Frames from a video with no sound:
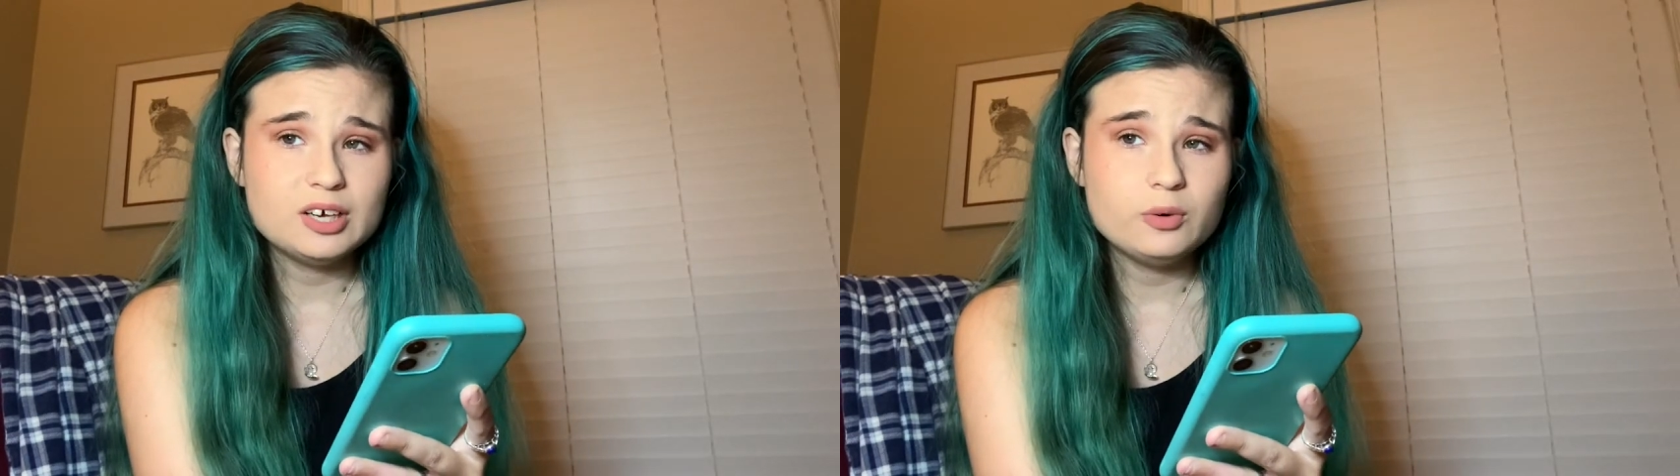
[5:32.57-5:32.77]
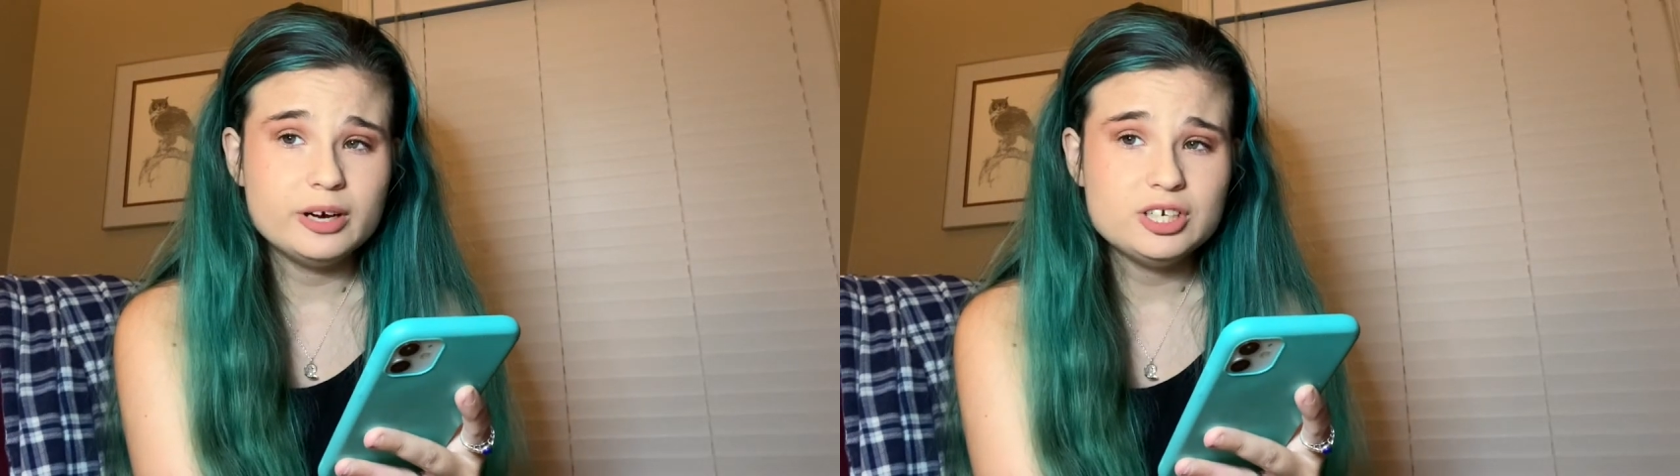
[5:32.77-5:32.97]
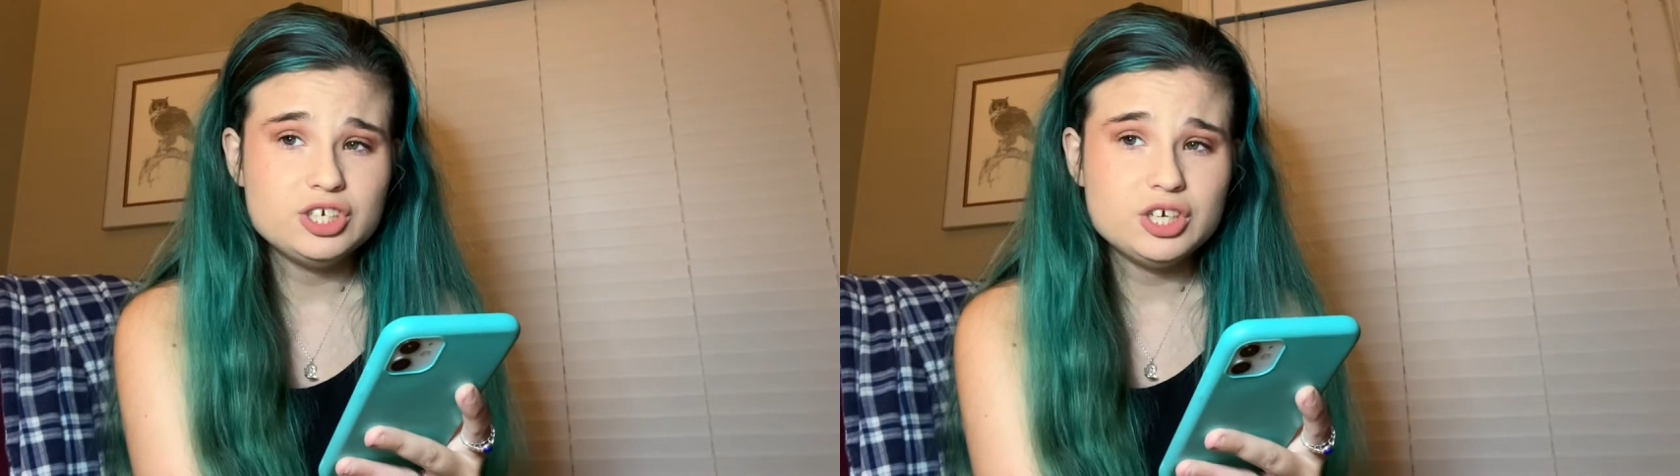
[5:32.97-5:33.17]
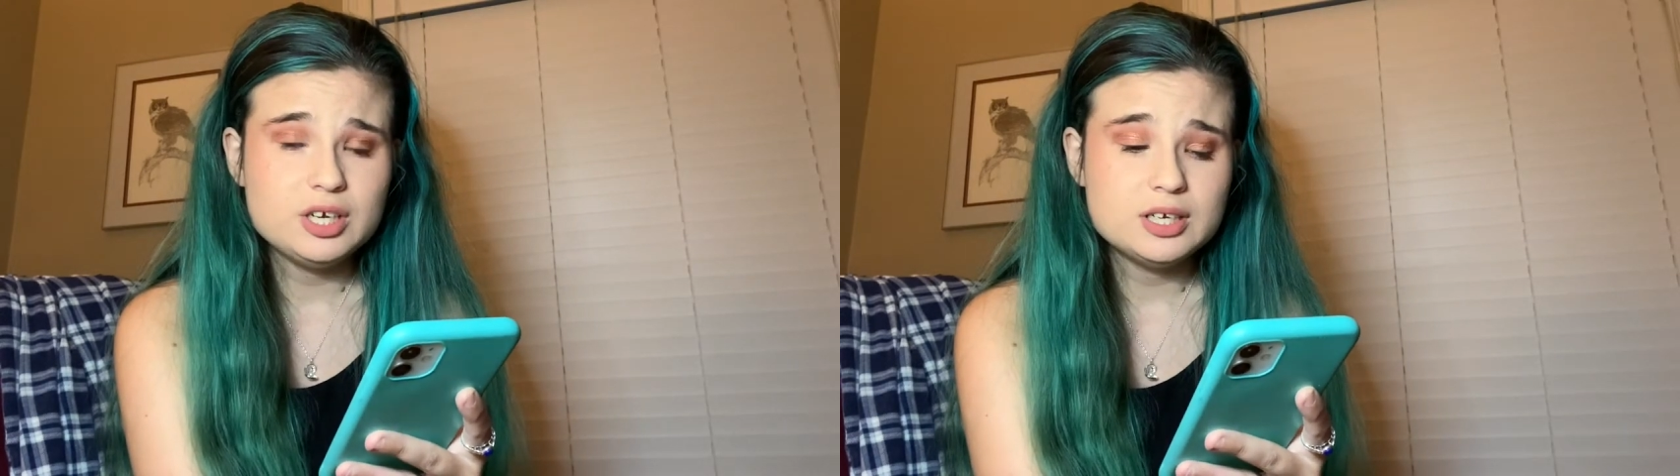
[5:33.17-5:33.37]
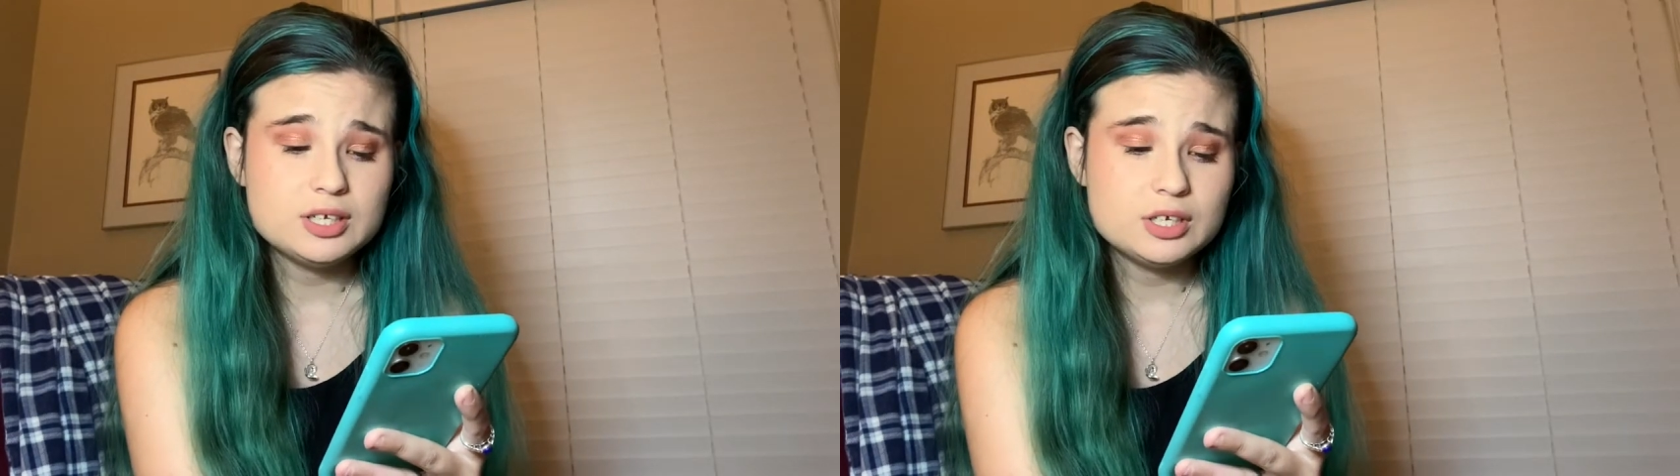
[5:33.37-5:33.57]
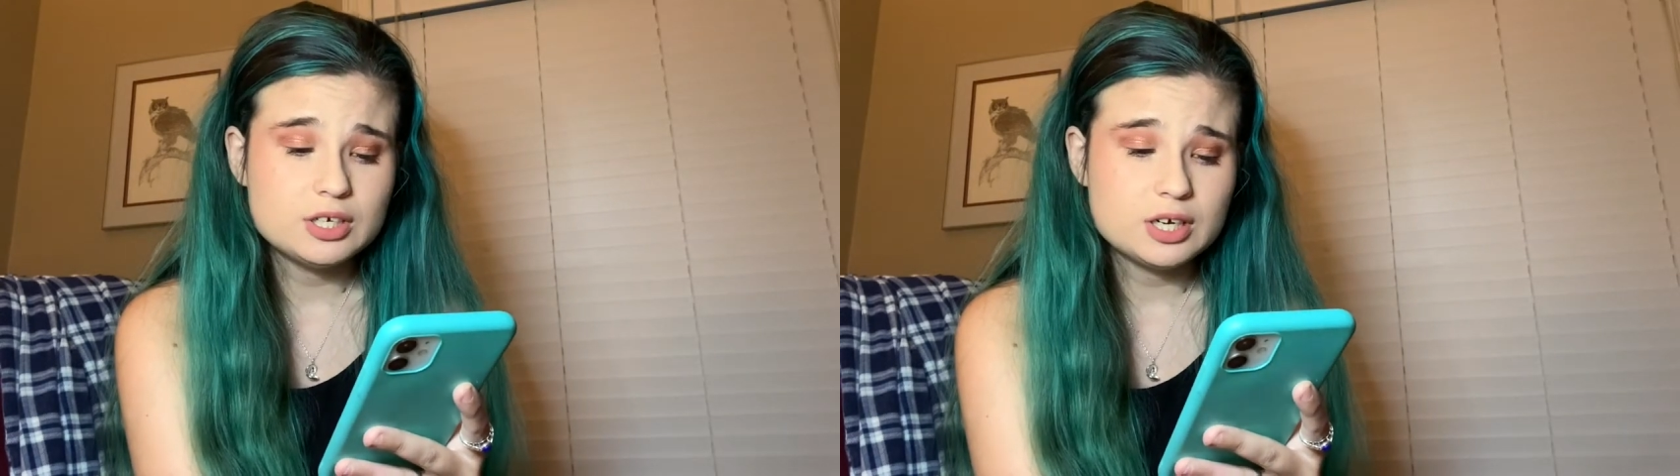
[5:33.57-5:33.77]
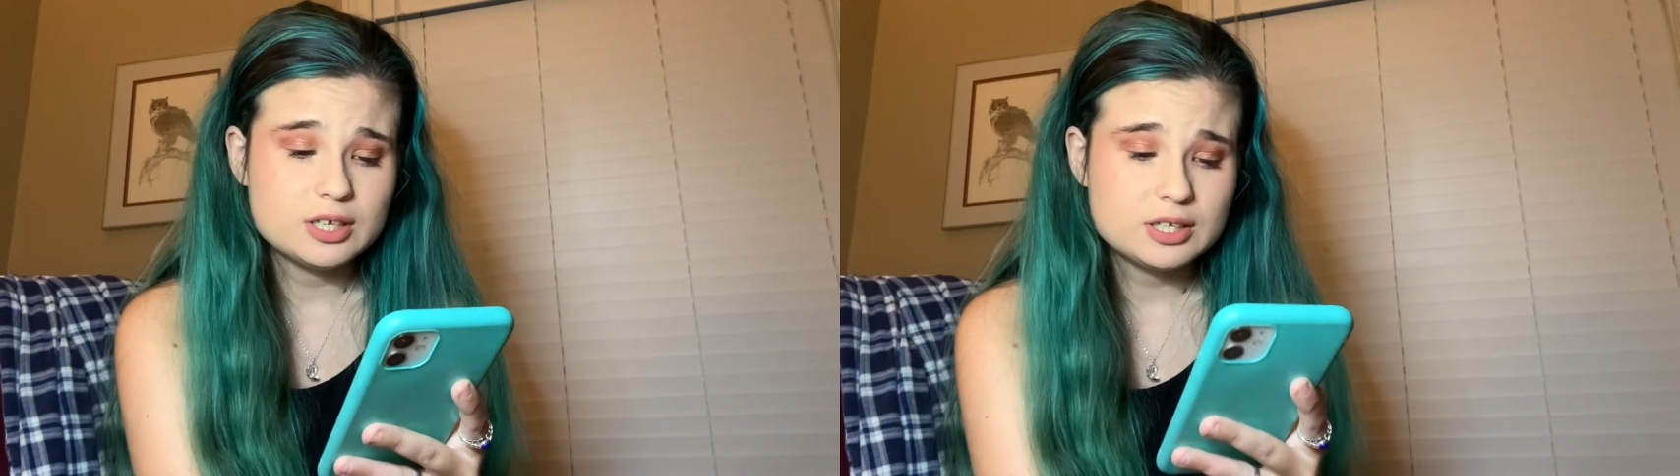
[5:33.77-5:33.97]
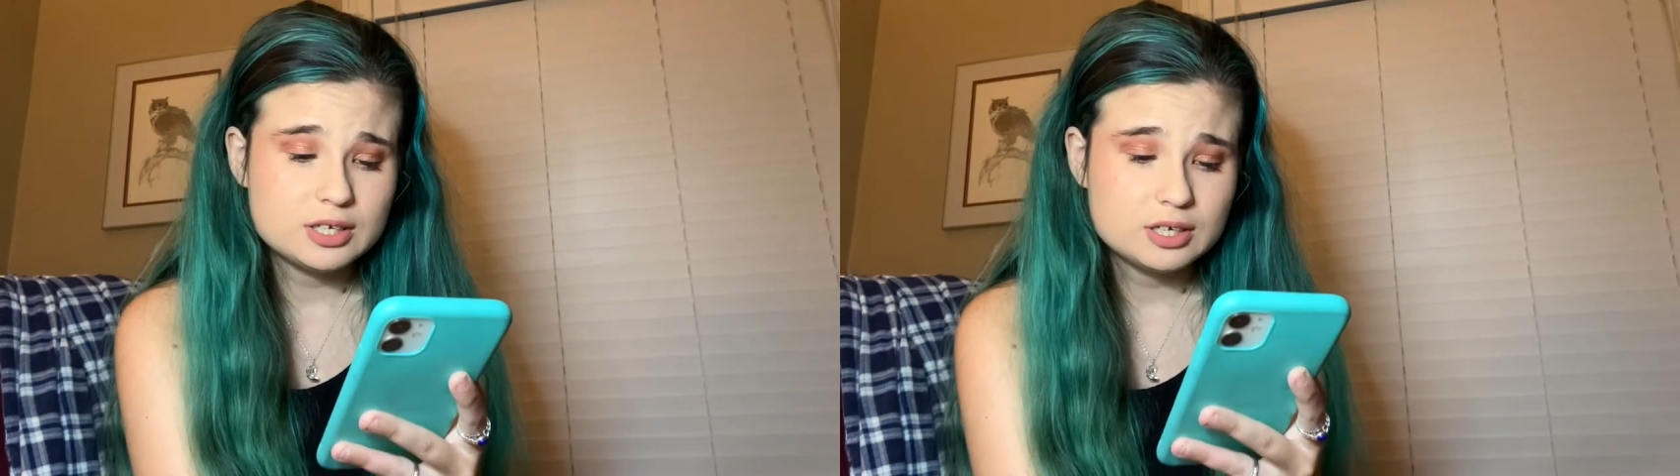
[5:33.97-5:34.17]
a question, it's
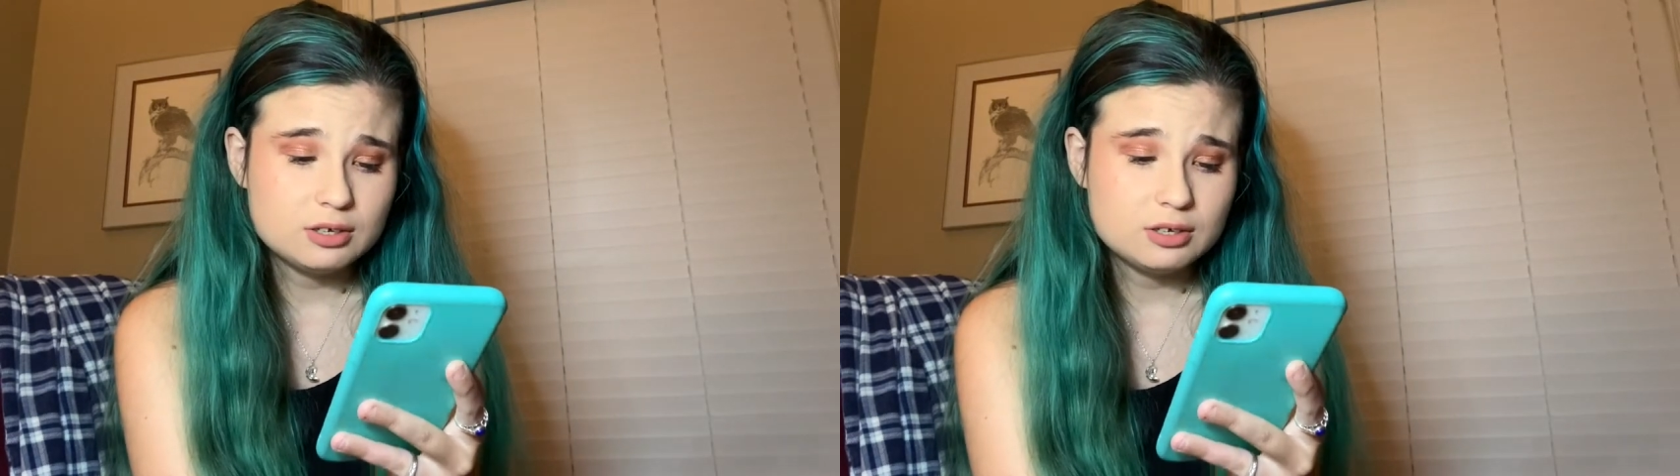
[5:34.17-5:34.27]
just